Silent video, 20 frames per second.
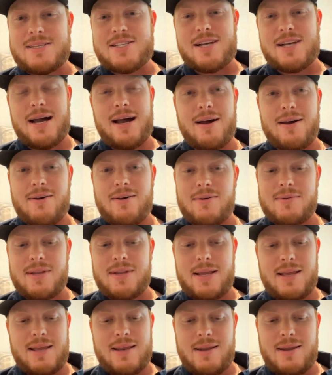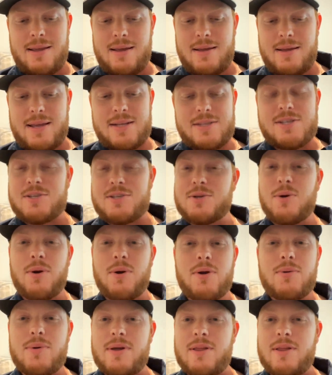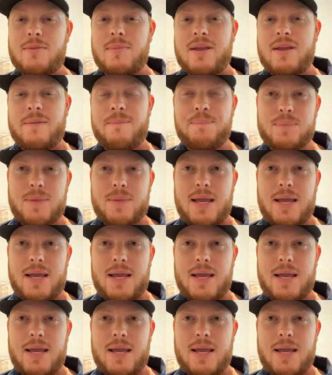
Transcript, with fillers: a child. And uh, it just grew with me.